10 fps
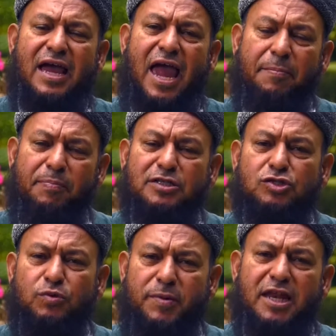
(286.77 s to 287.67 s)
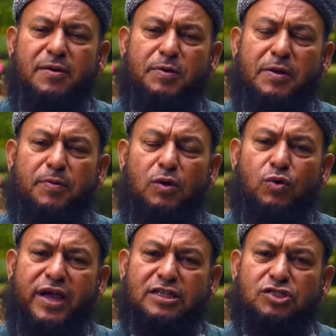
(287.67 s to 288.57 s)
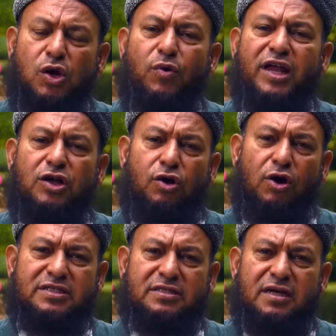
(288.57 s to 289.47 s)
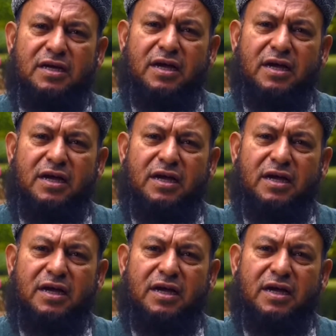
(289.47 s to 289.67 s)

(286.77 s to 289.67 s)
happens to many people who get so engrossed